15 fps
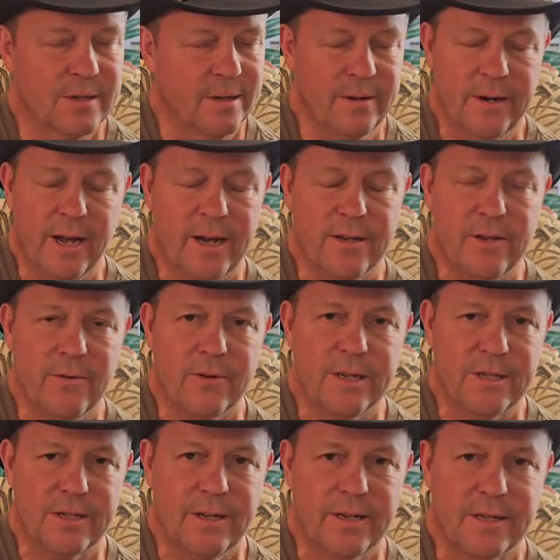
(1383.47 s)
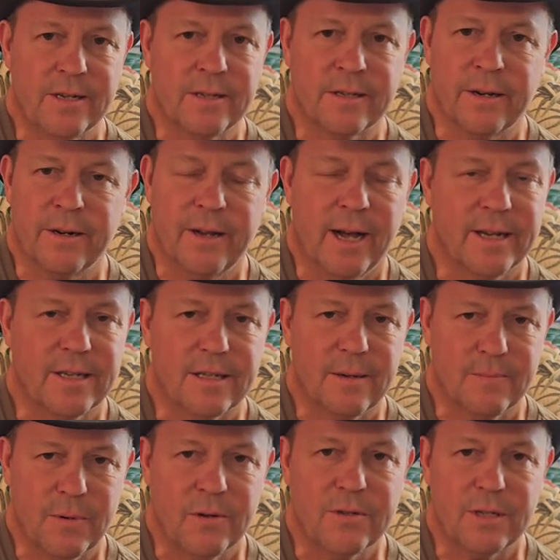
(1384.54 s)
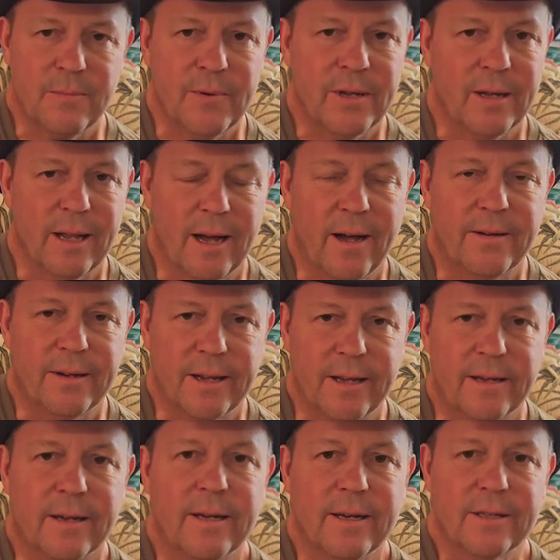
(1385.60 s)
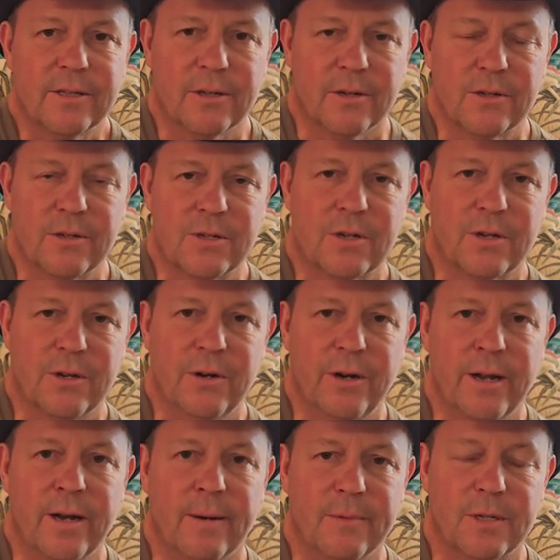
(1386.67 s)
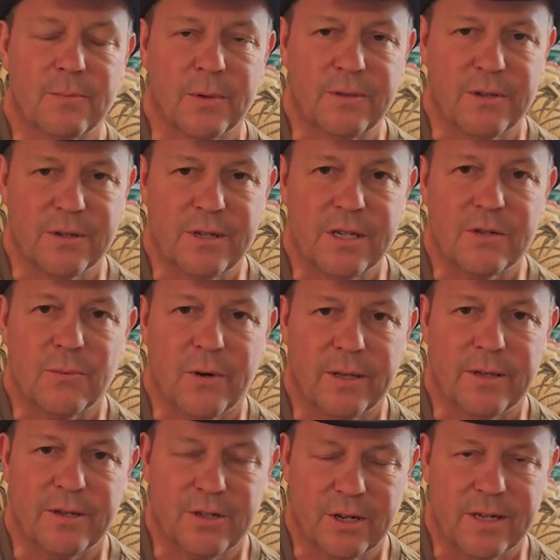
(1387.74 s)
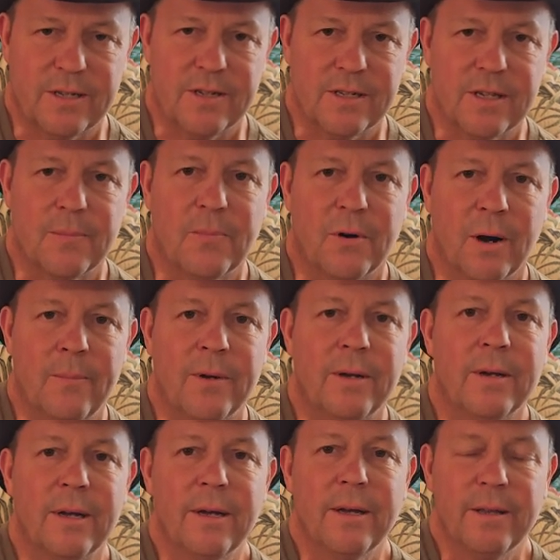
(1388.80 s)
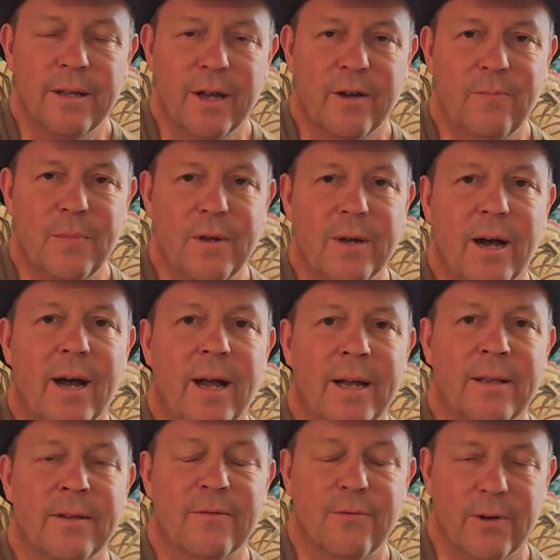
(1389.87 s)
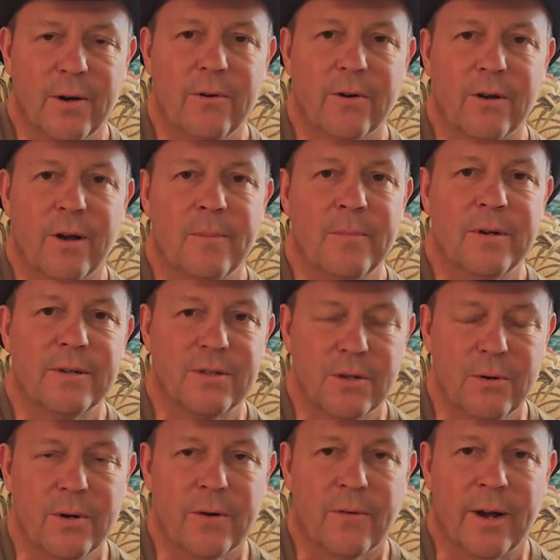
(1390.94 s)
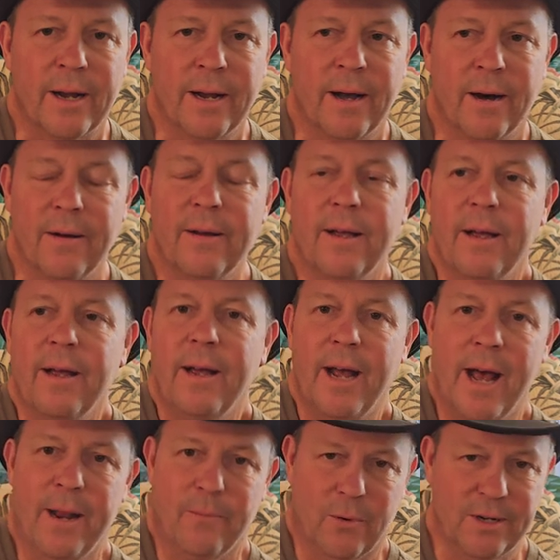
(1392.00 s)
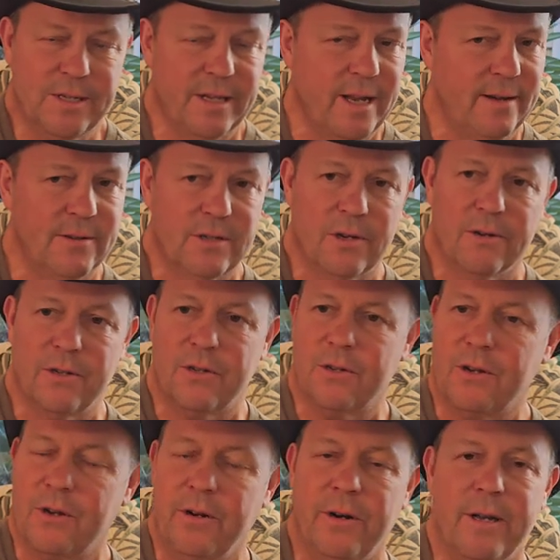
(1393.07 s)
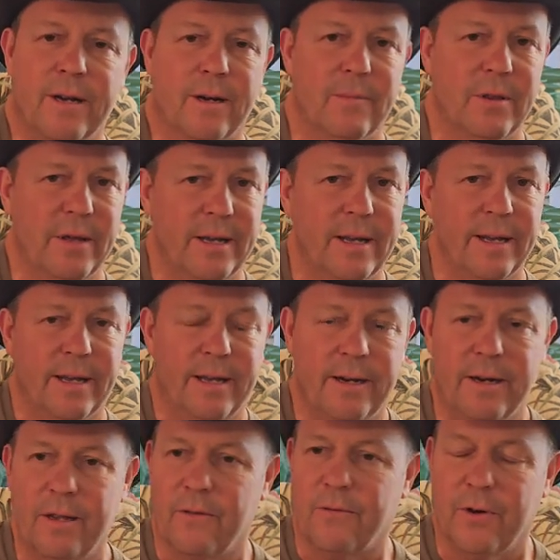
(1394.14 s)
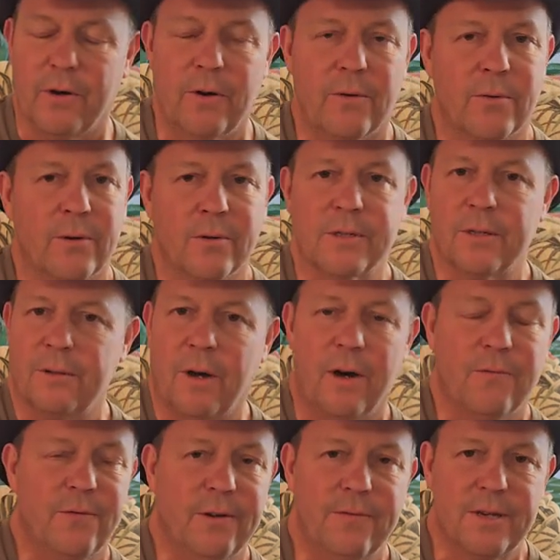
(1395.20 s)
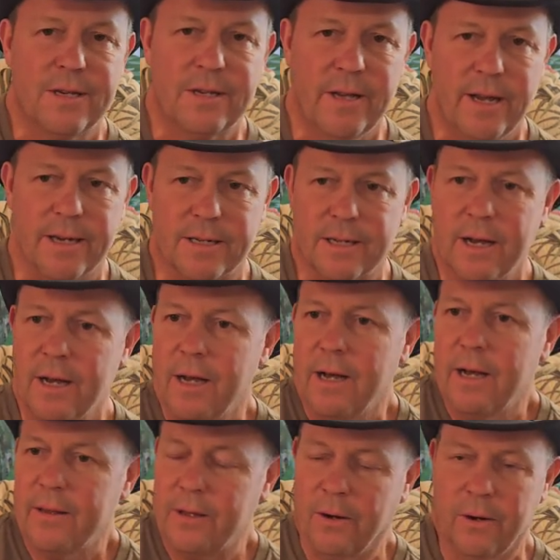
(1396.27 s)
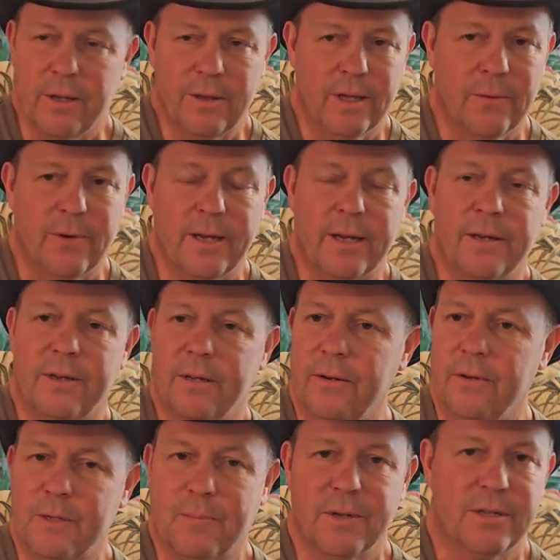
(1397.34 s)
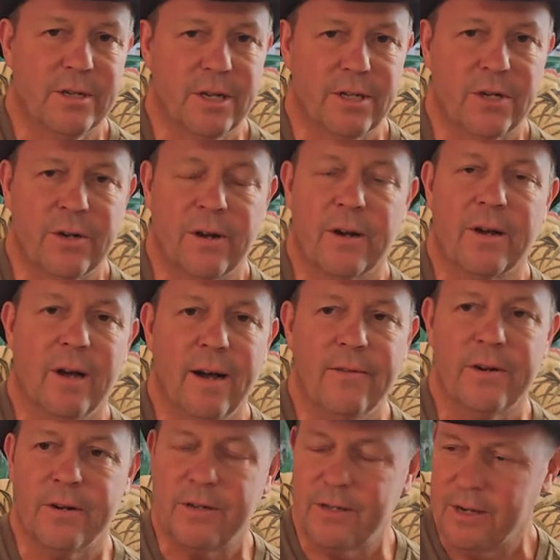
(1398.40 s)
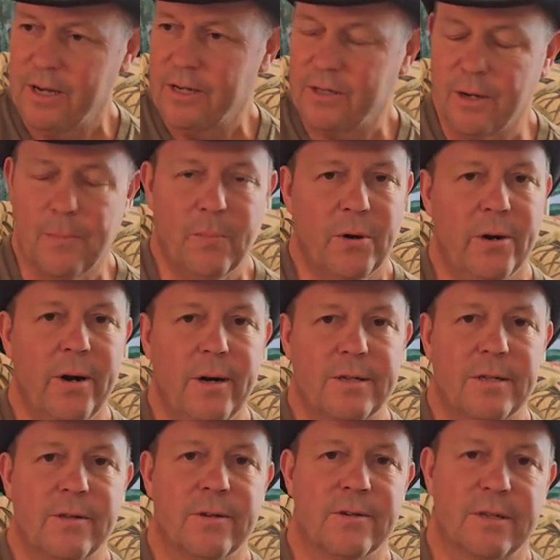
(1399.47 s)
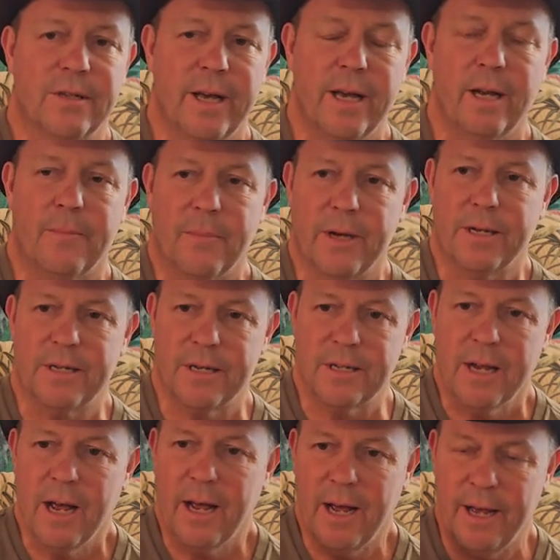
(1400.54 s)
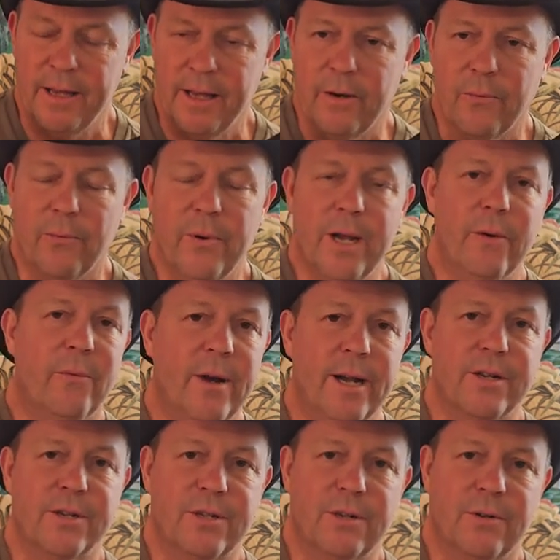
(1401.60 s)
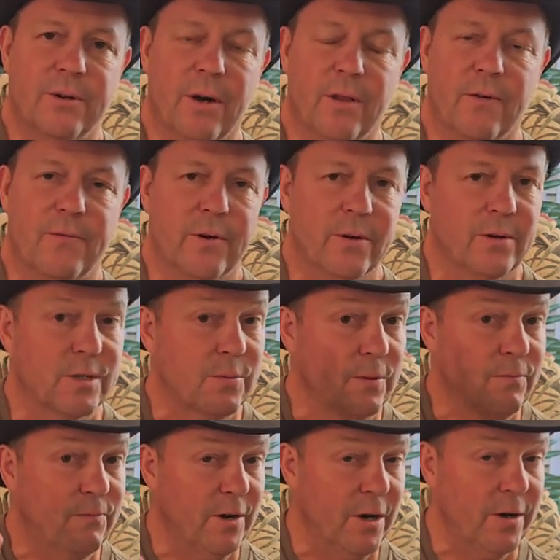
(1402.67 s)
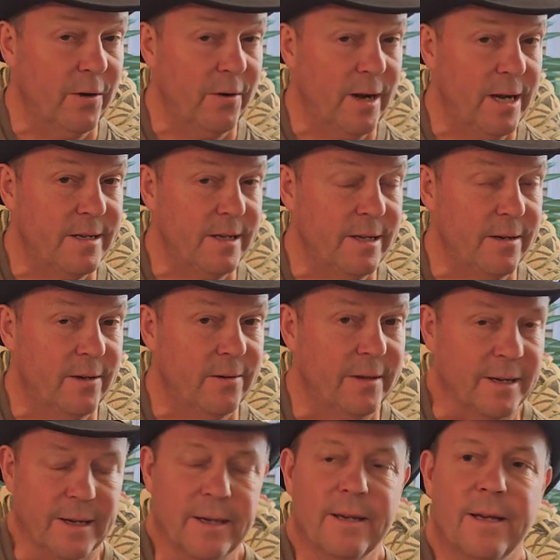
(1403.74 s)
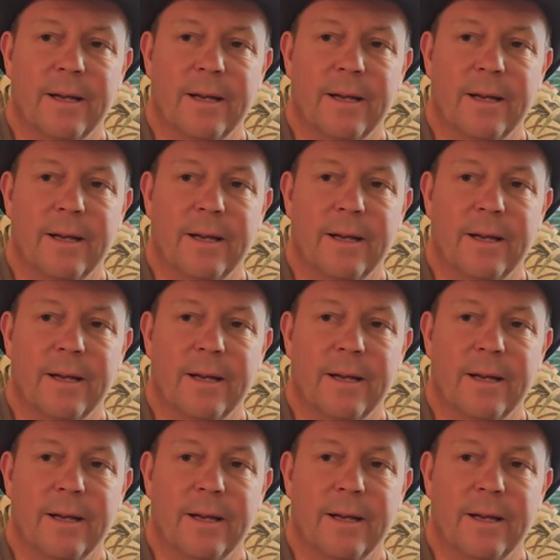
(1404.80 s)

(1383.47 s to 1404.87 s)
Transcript: And they're not U S citizens. They're not supposed to be allowed to get Social Security numbers, but this is what the Justice Department, the F B I, and the federal government are doing right now. And once they have a Social Security number, they can get into the voter rolls in all fifty states. The only thing we can do is petition our governors to purge those databases and then re-register all the voters with voter I D only.